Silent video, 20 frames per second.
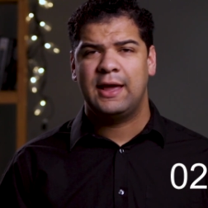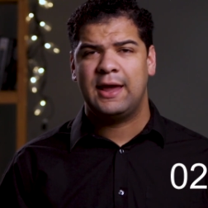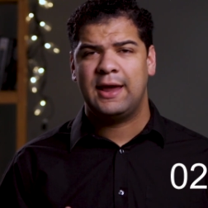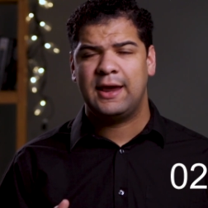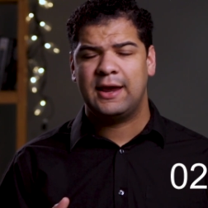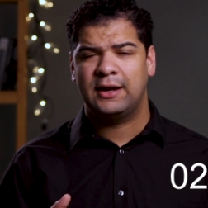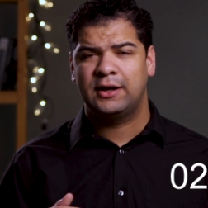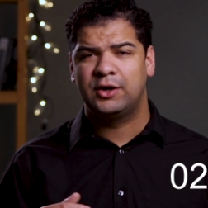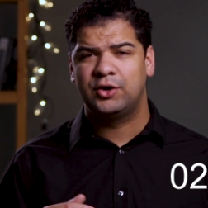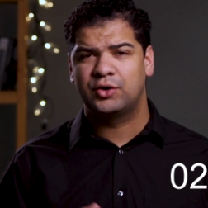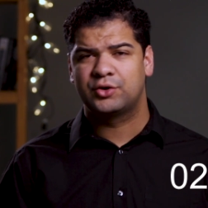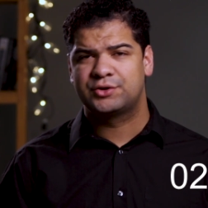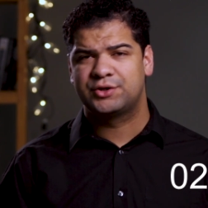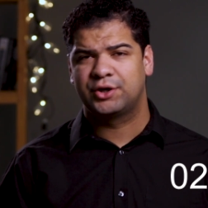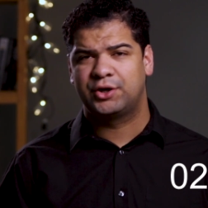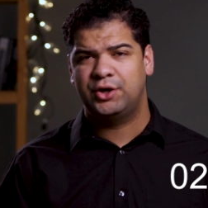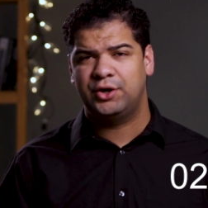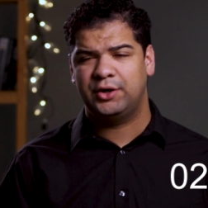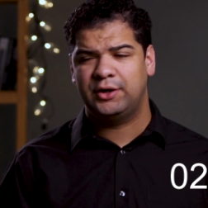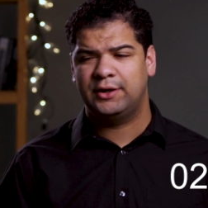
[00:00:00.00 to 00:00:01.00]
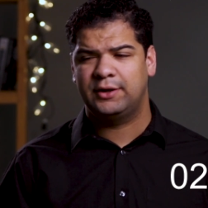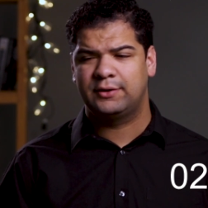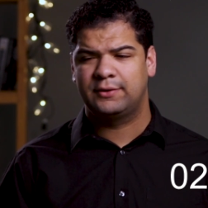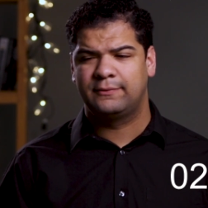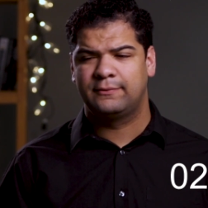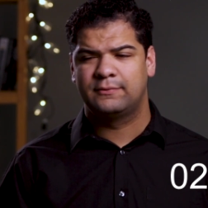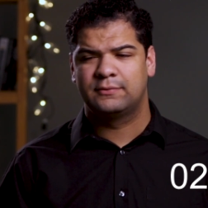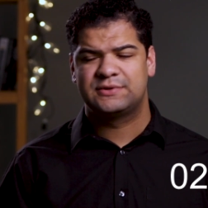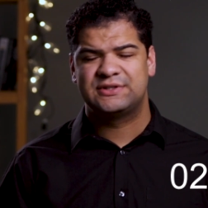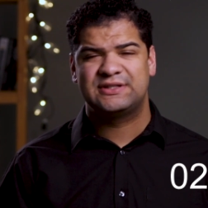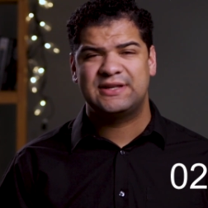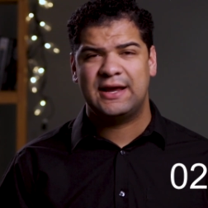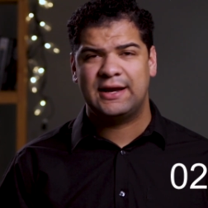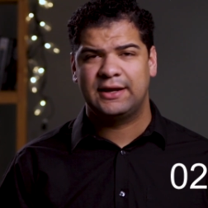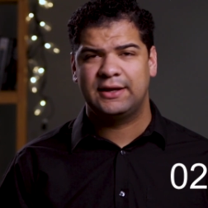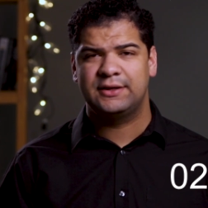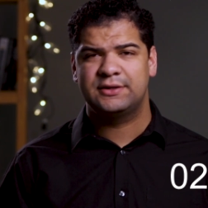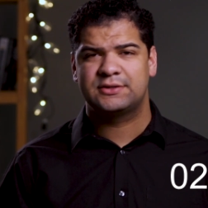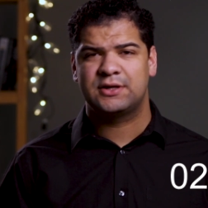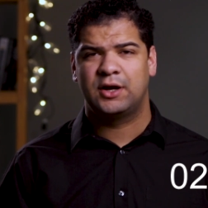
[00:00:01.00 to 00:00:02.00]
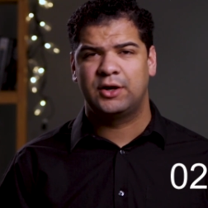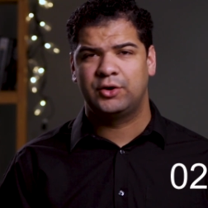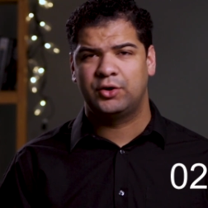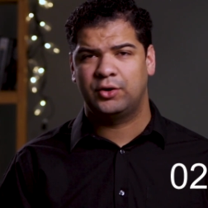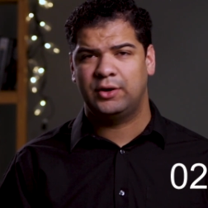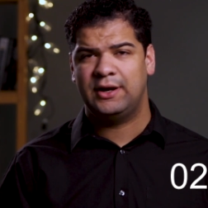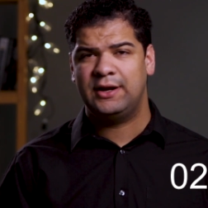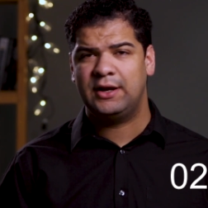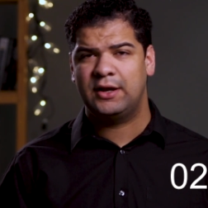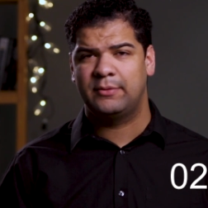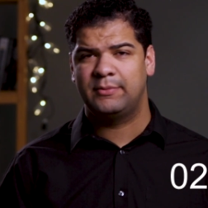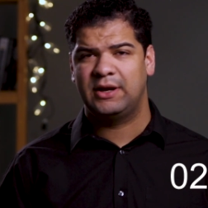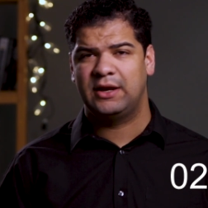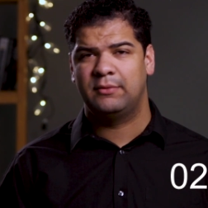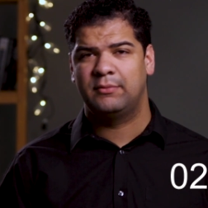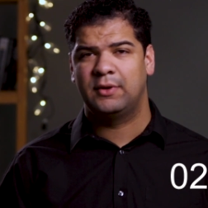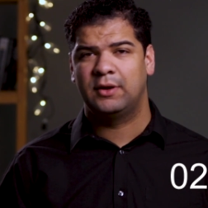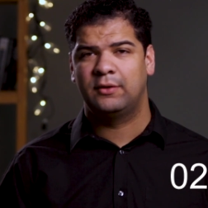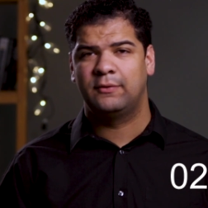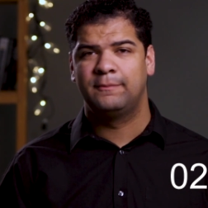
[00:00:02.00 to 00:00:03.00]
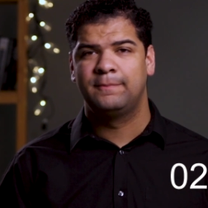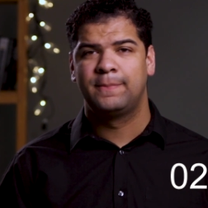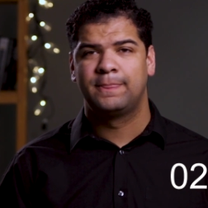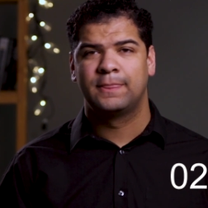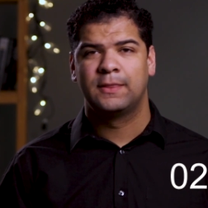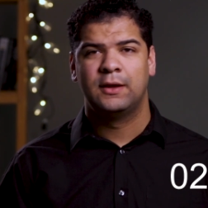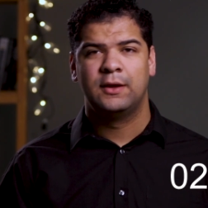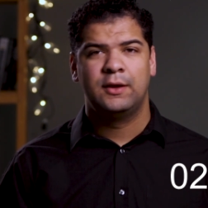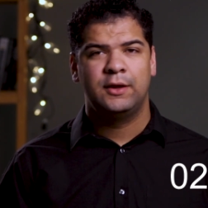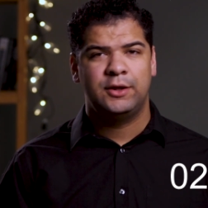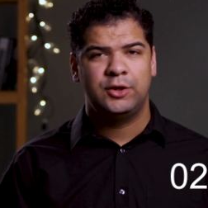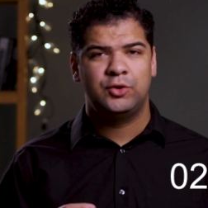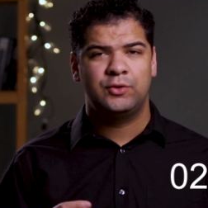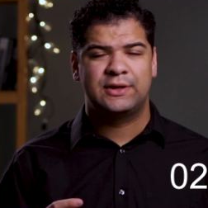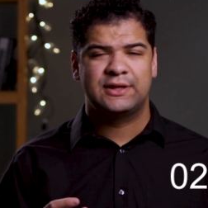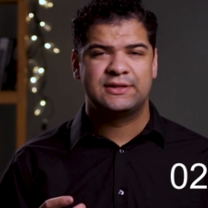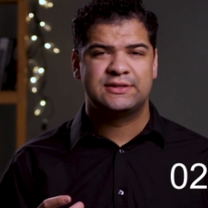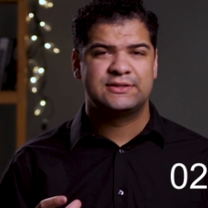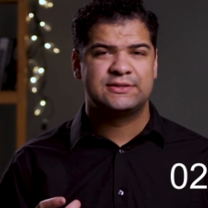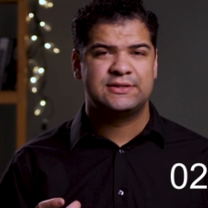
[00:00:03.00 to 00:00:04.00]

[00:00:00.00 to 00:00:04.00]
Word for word: And in your security settings on your incoming email, you can